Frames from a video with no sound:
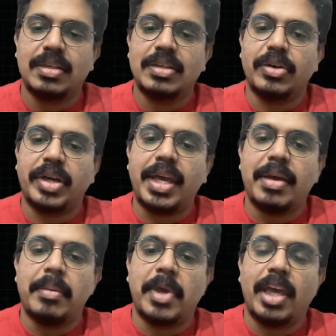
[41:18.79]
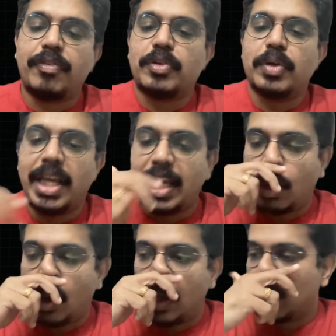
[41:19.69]
okay, if today
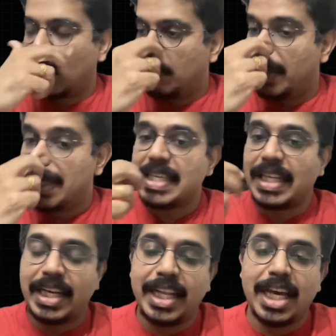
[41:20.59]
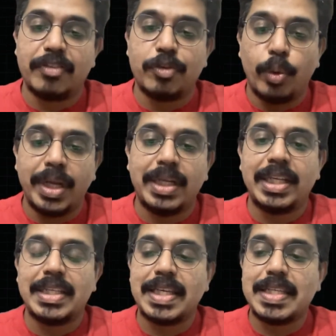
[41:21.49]
on commerce in India, if
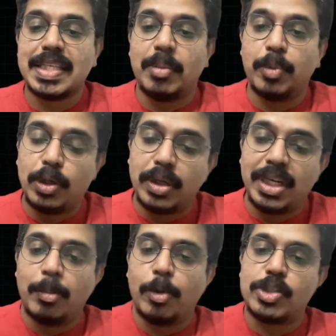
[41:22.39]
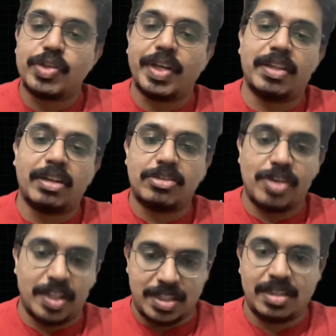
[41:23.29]
ONTC is able to demonstrate that
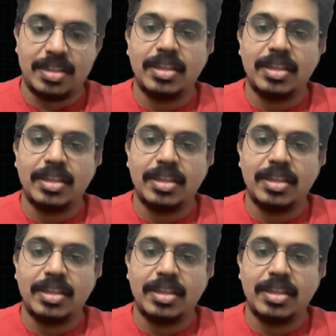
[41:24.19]
trust,